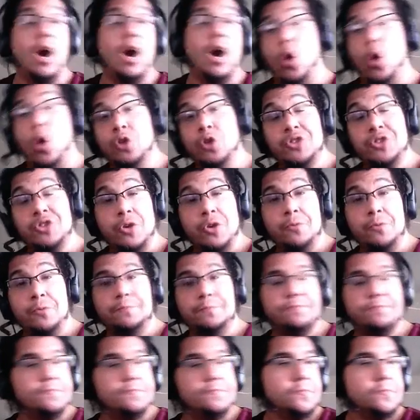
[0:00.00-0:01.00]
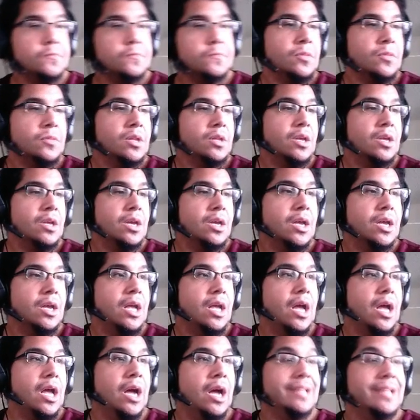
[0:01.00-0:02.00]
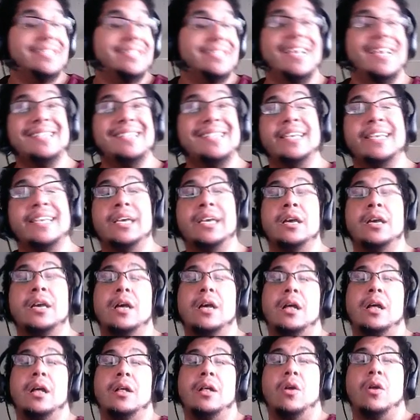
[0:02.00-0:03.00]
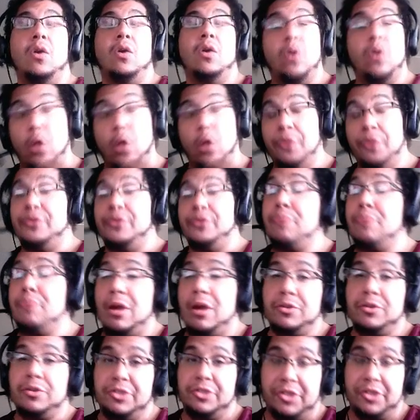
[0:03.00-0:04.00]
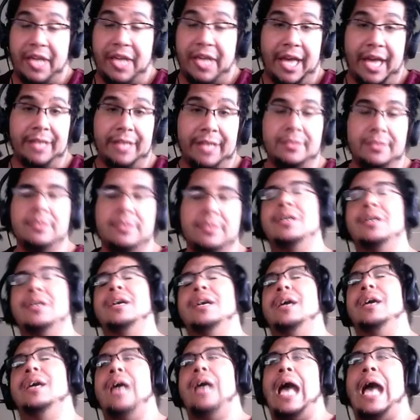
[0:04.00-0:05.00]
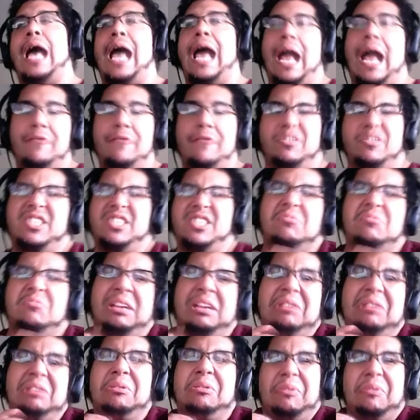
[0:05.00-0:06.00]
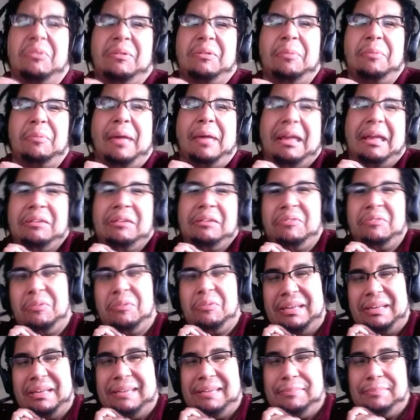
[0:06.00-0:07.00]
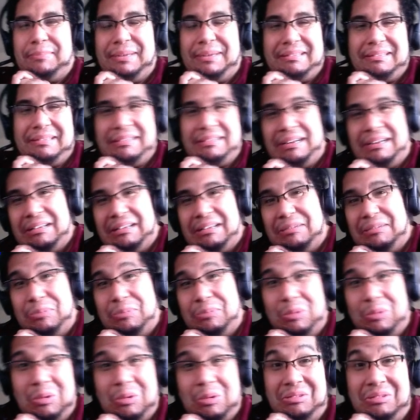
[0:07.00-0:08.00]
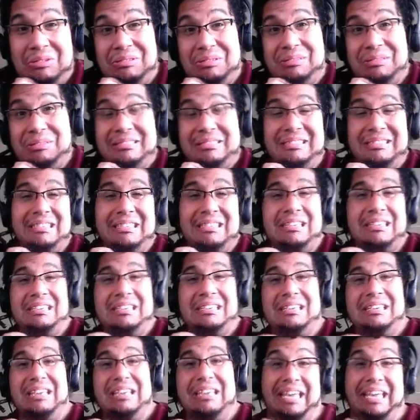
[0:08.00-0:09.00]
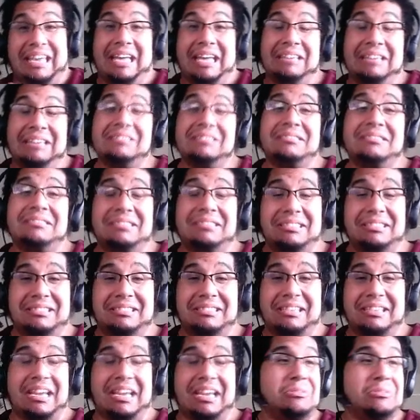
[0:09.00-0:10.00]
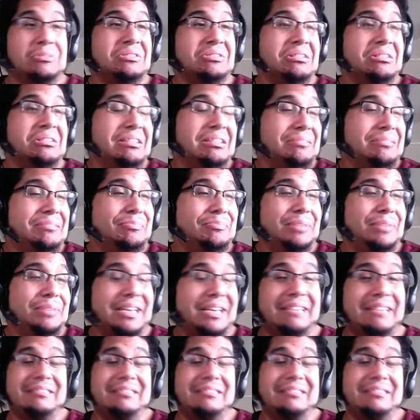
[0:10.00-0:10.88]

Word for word: also, uh, testing all three browsers again. I, I really don't want to go through the pain of opening up Internet Explorer again since the camera's on, but